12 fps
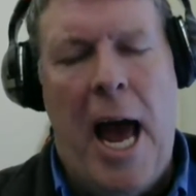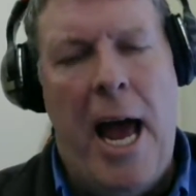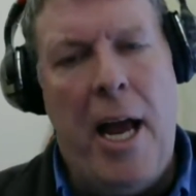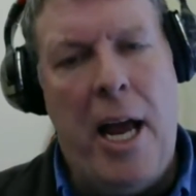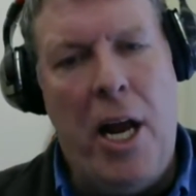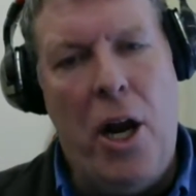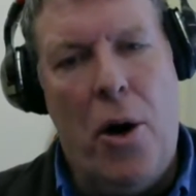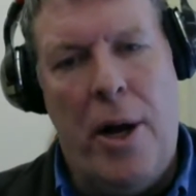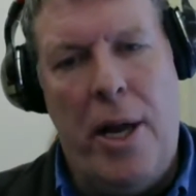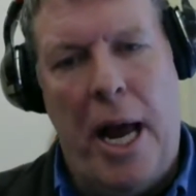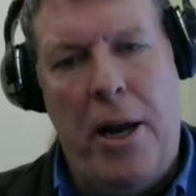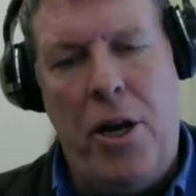Hey,
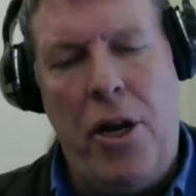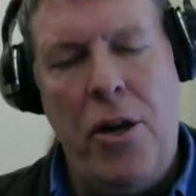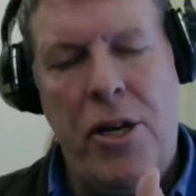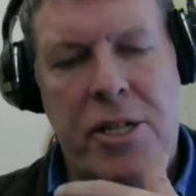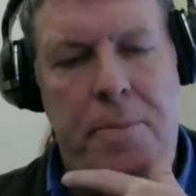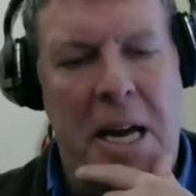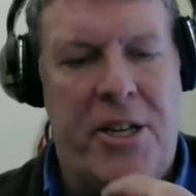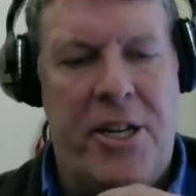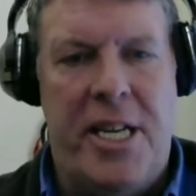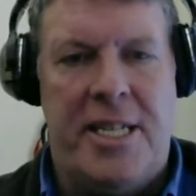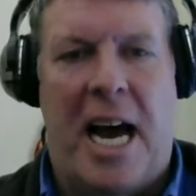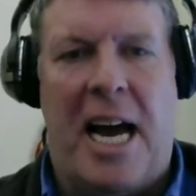and you just
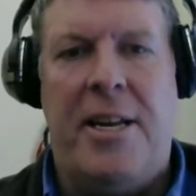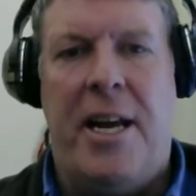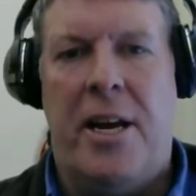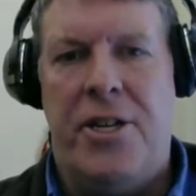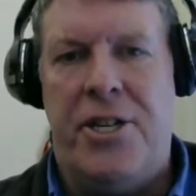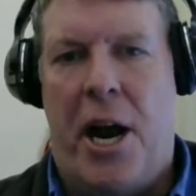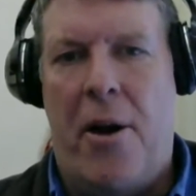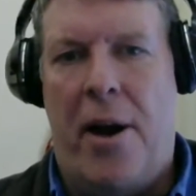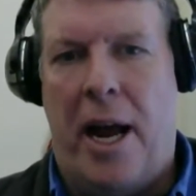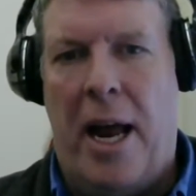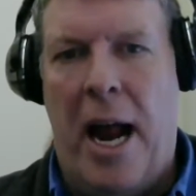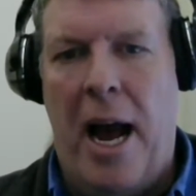mentioned this idea of
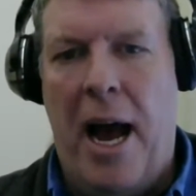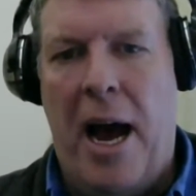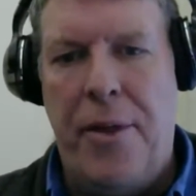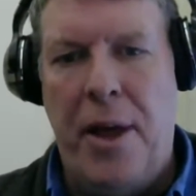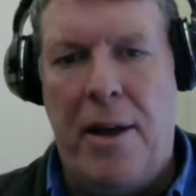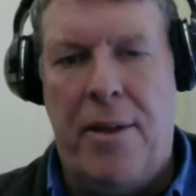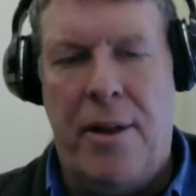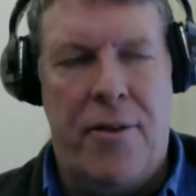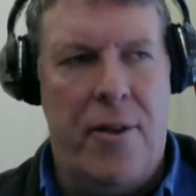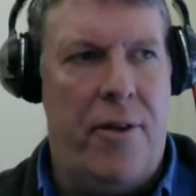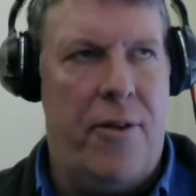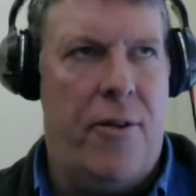sharing, and I think
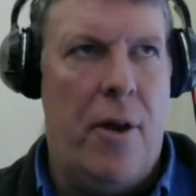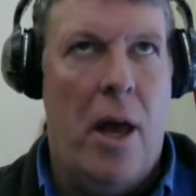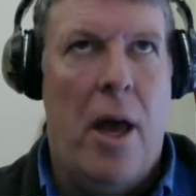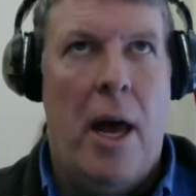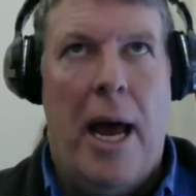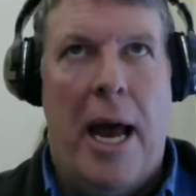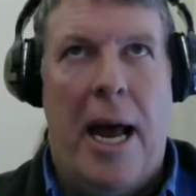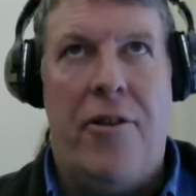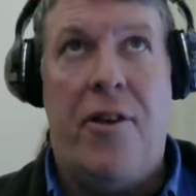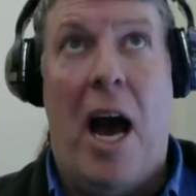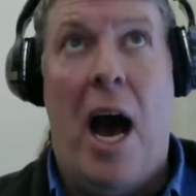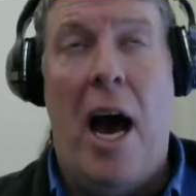this is
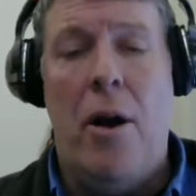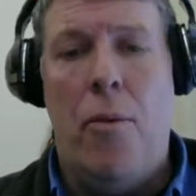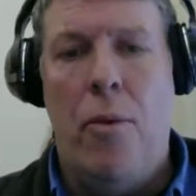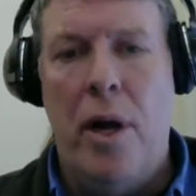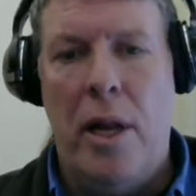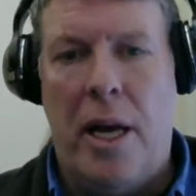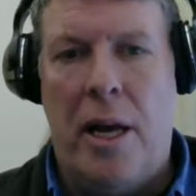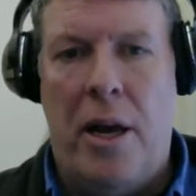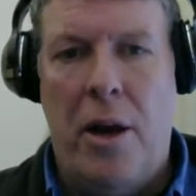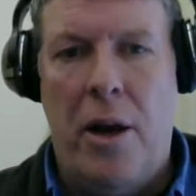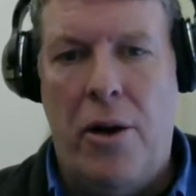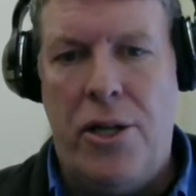kind of really
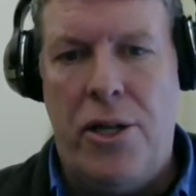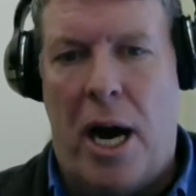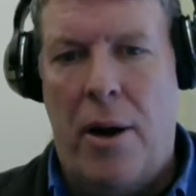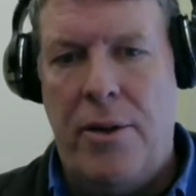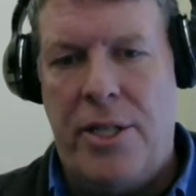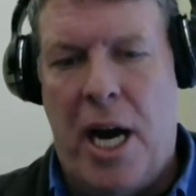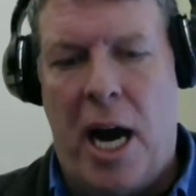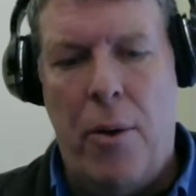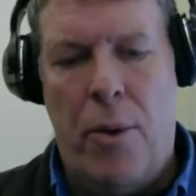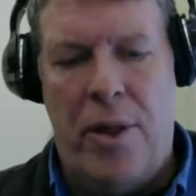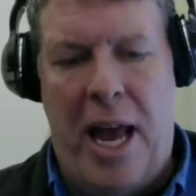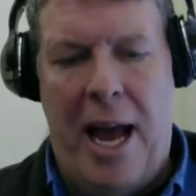huge. Talking
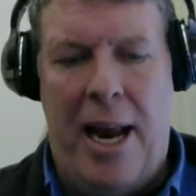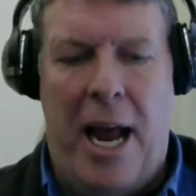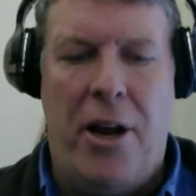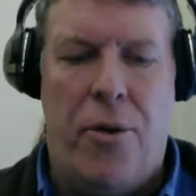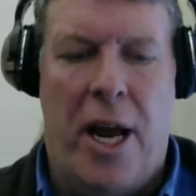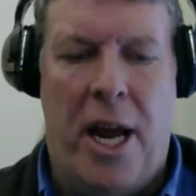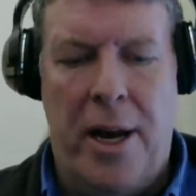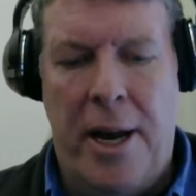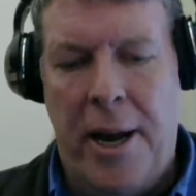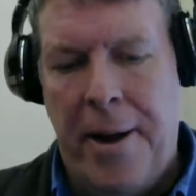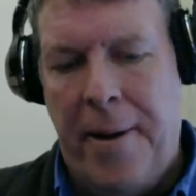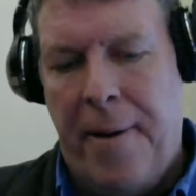with Anne Adrian,
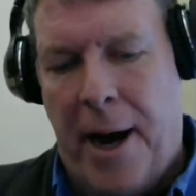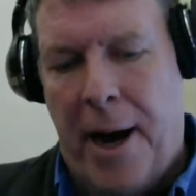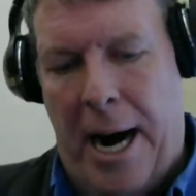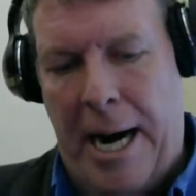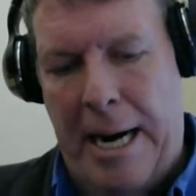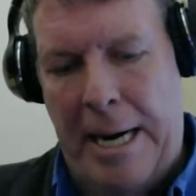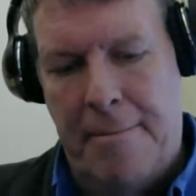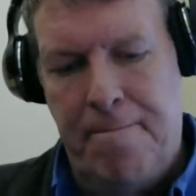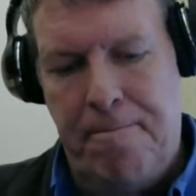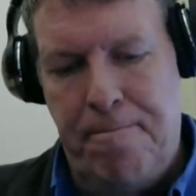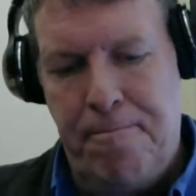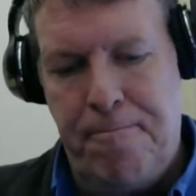
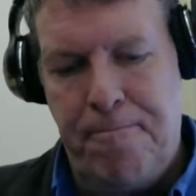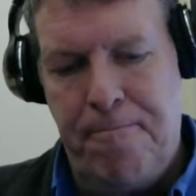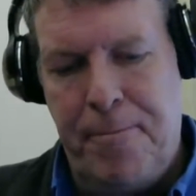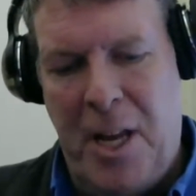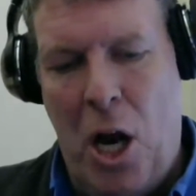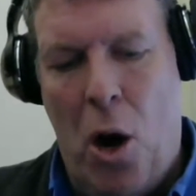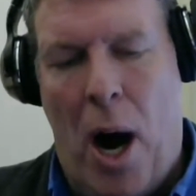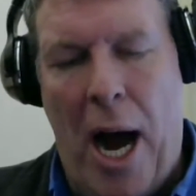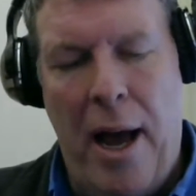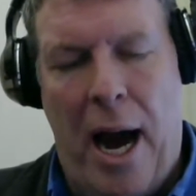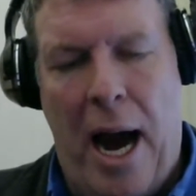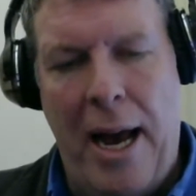
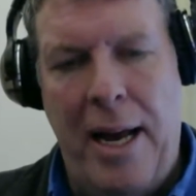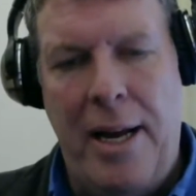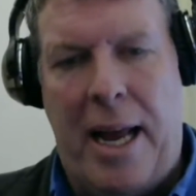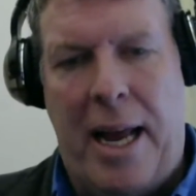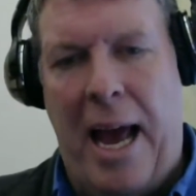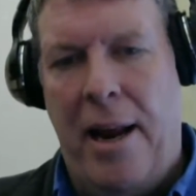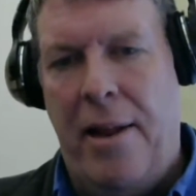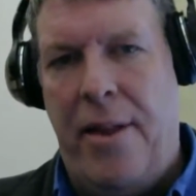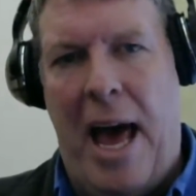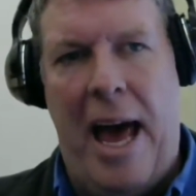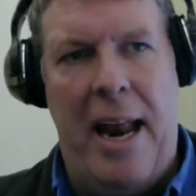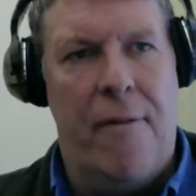I indicated
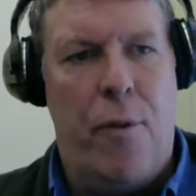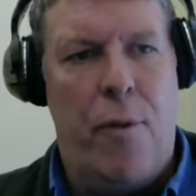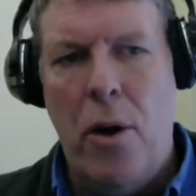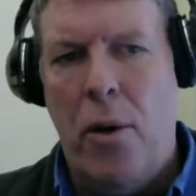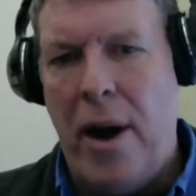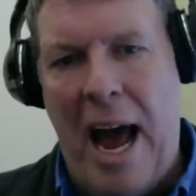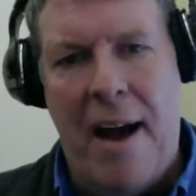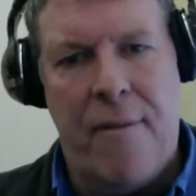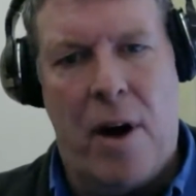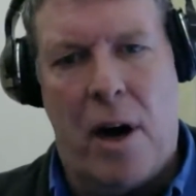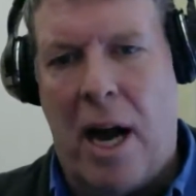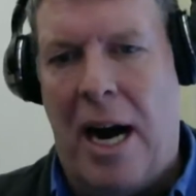that if we don't have
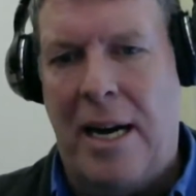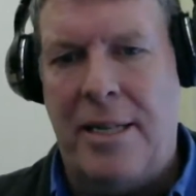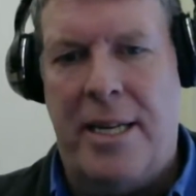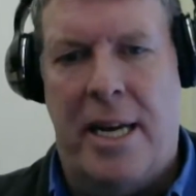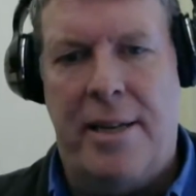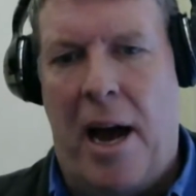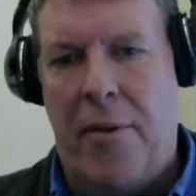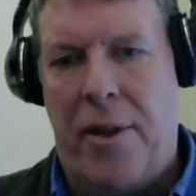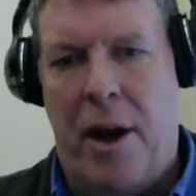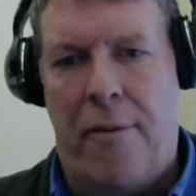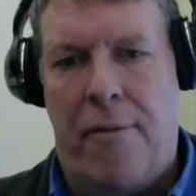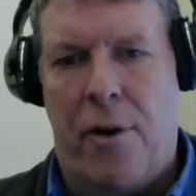our content out
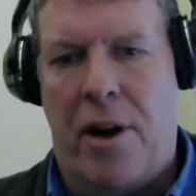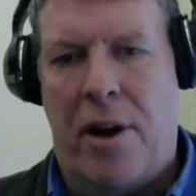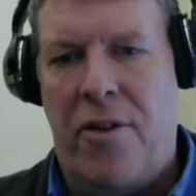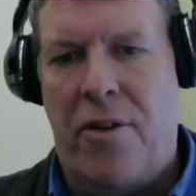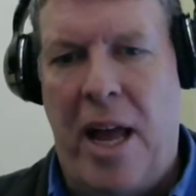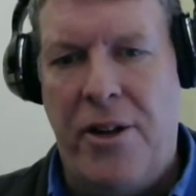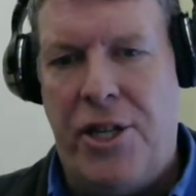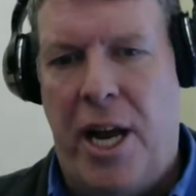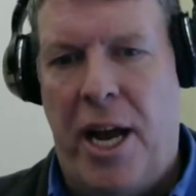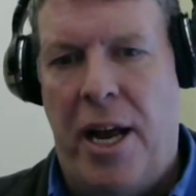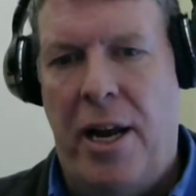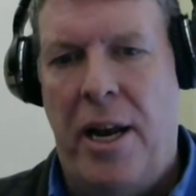there for
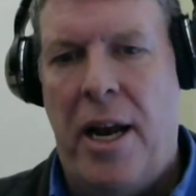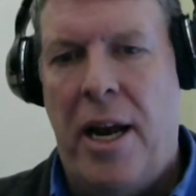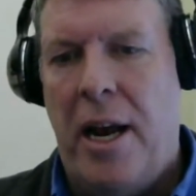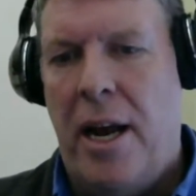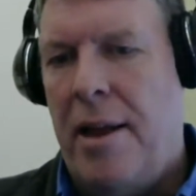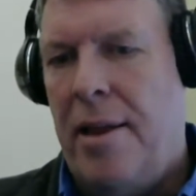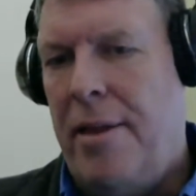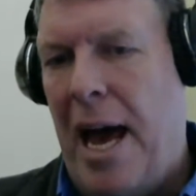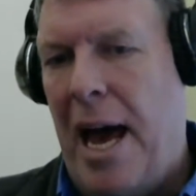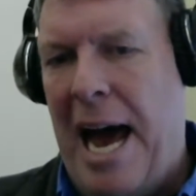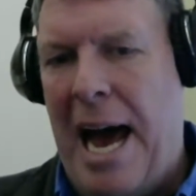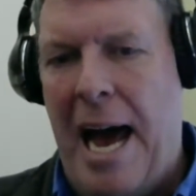Extension,
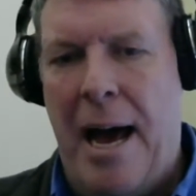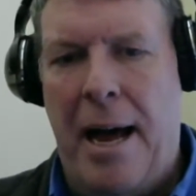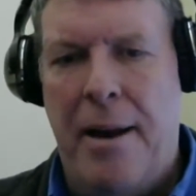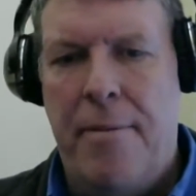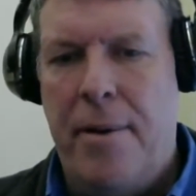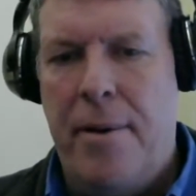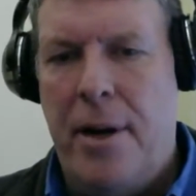that